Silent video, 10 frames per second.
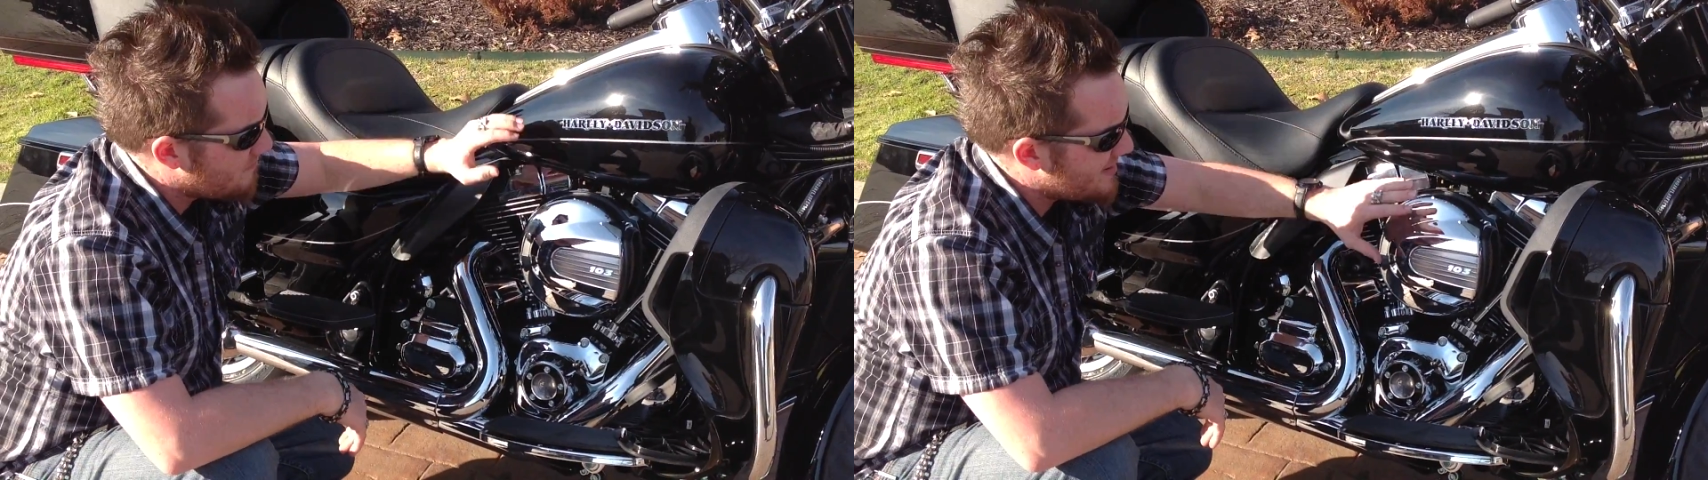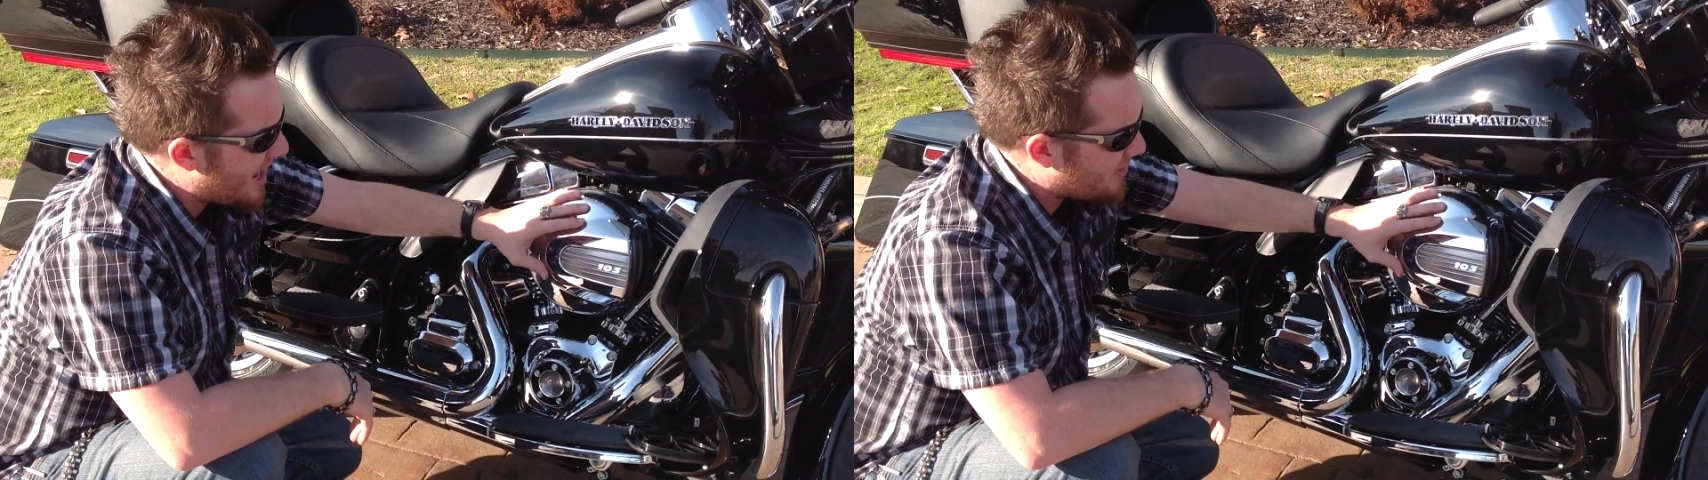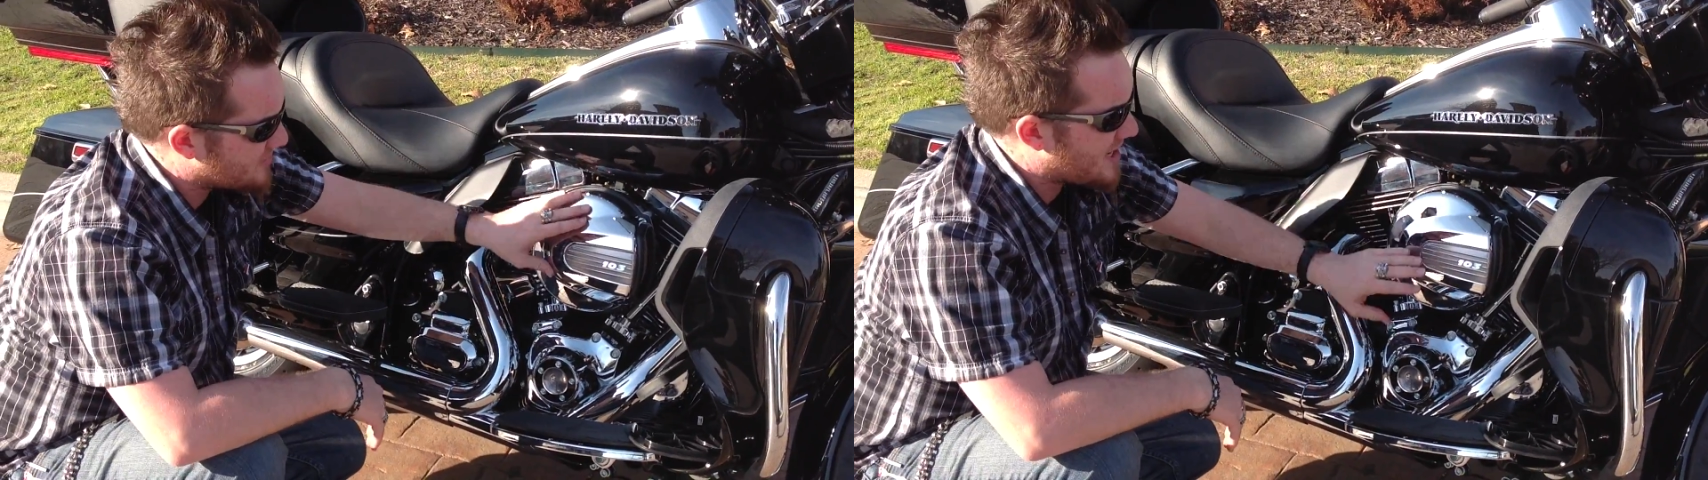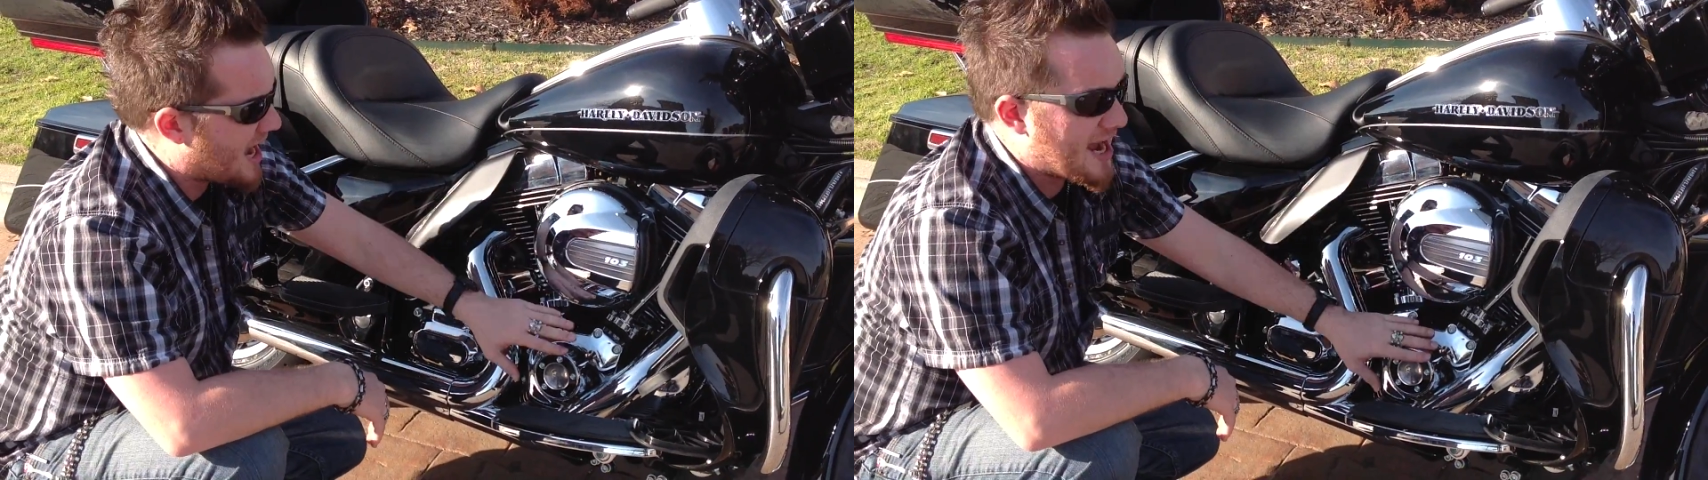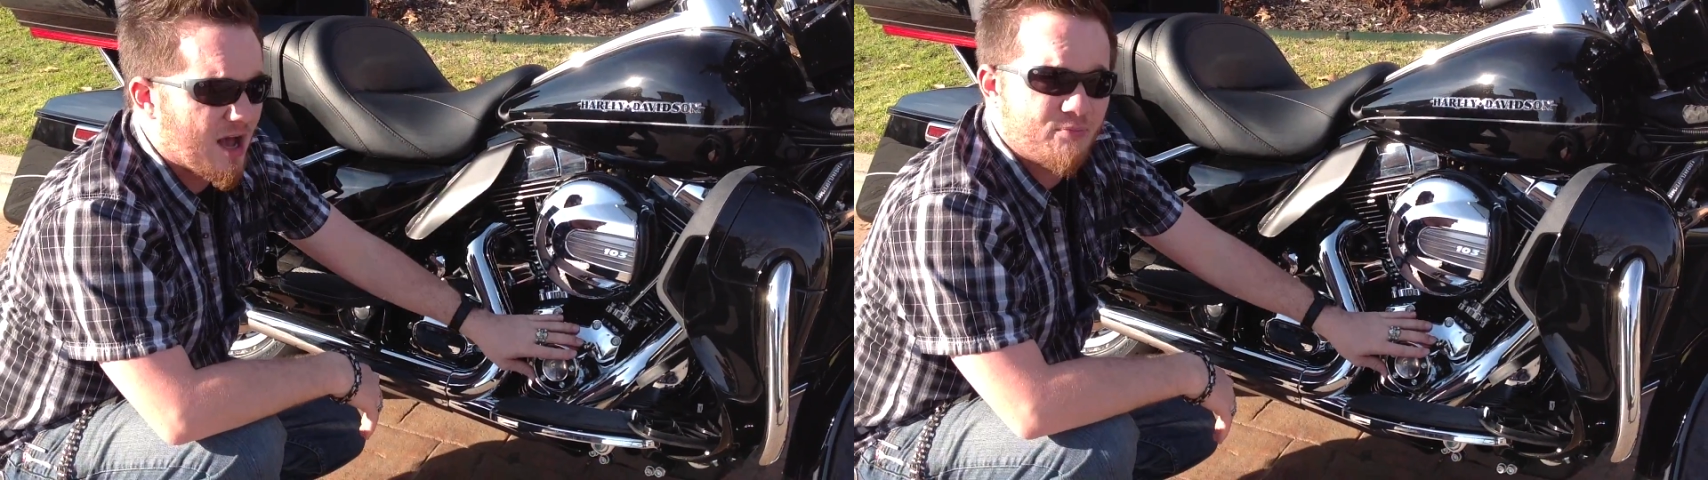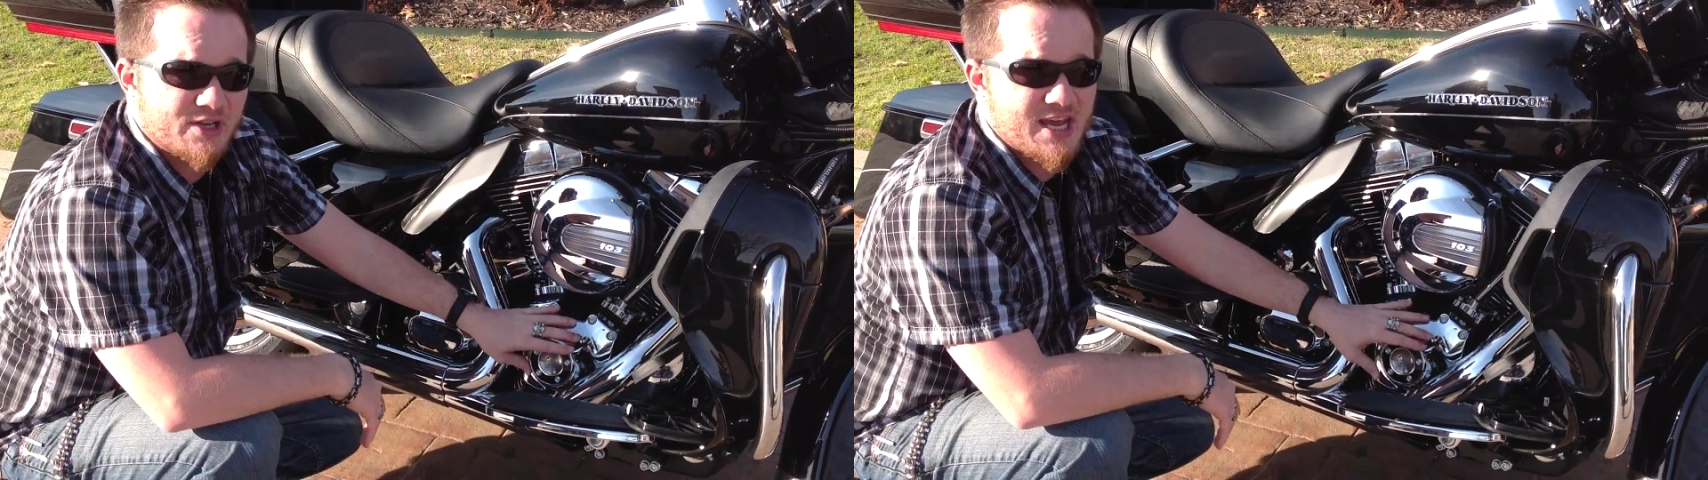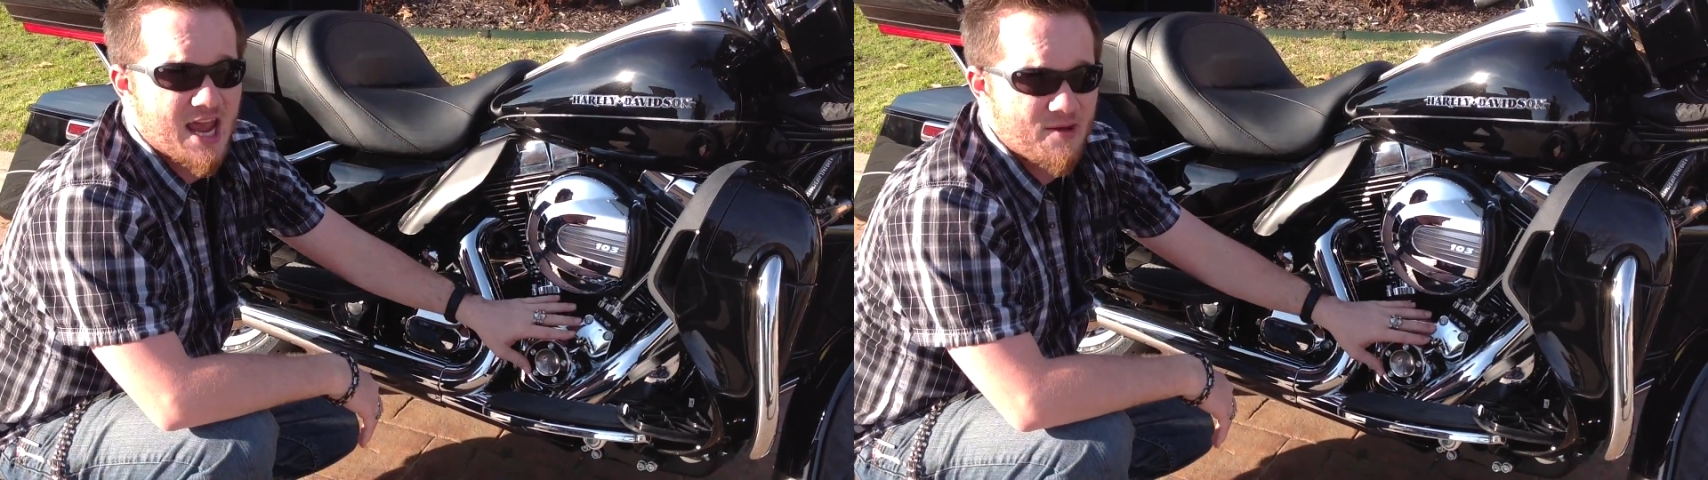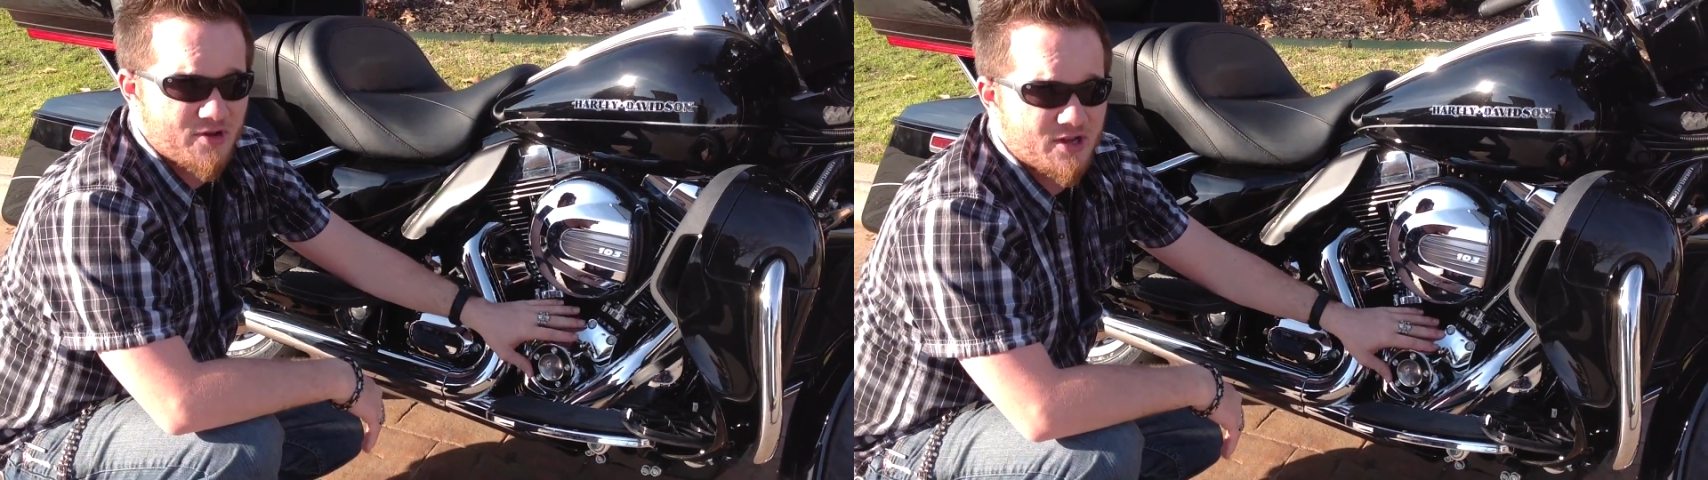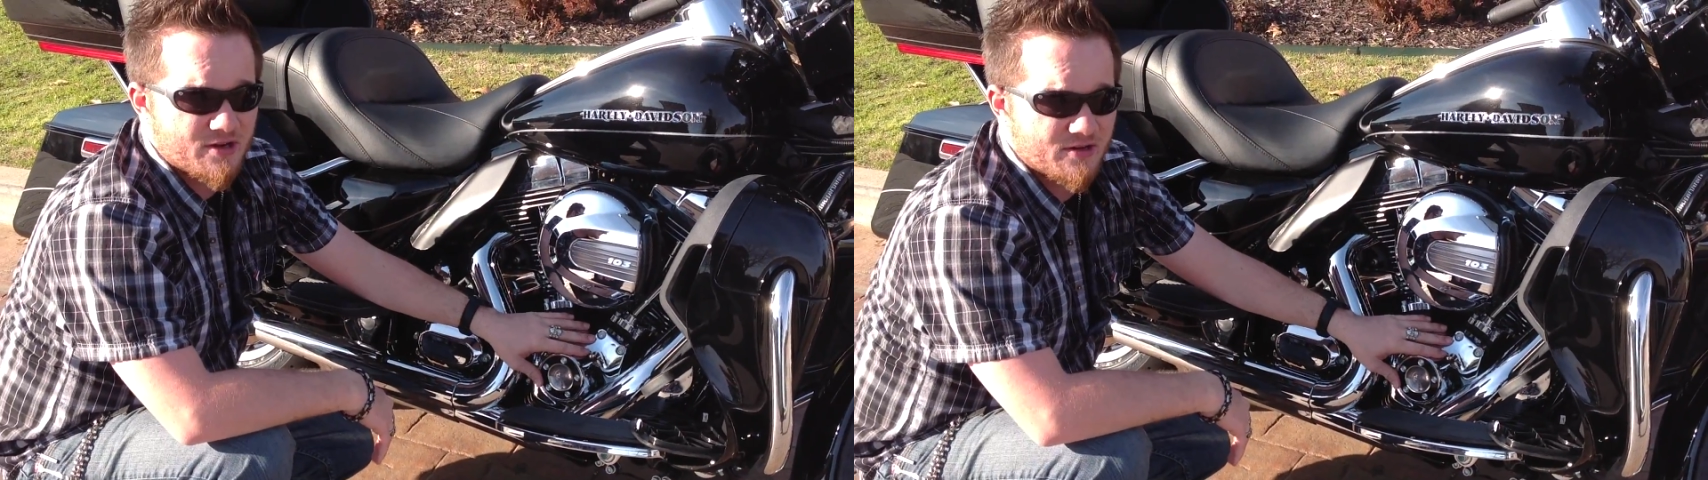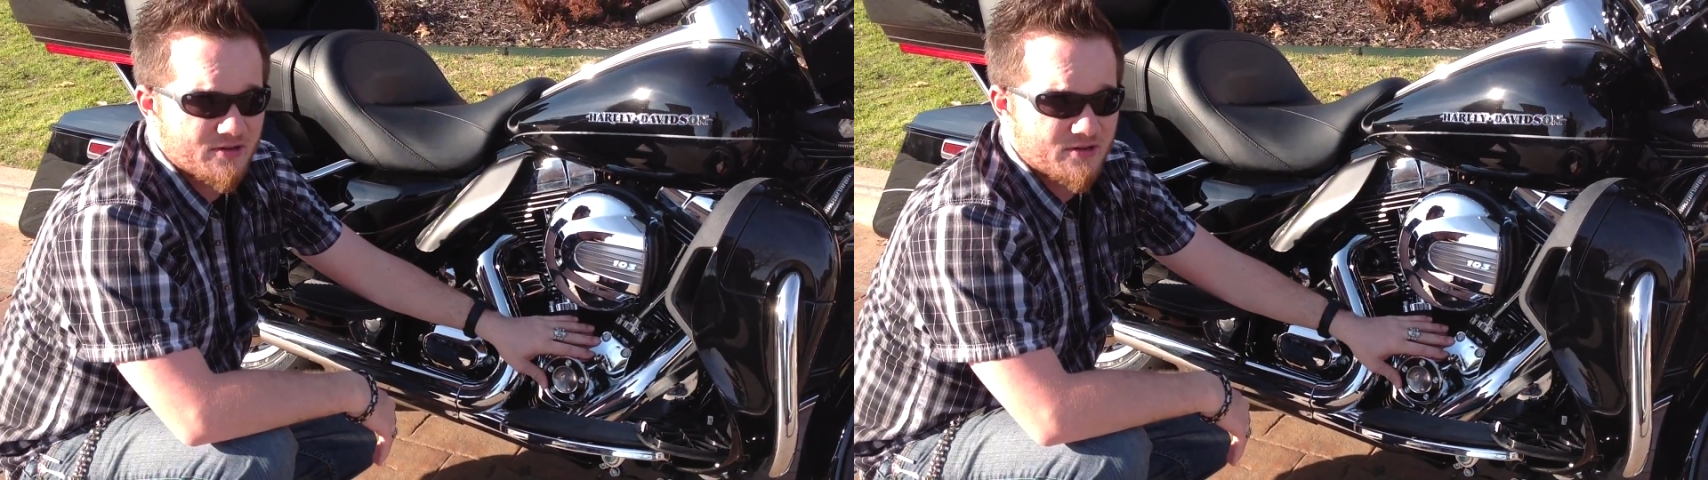but now there's a high output cam in here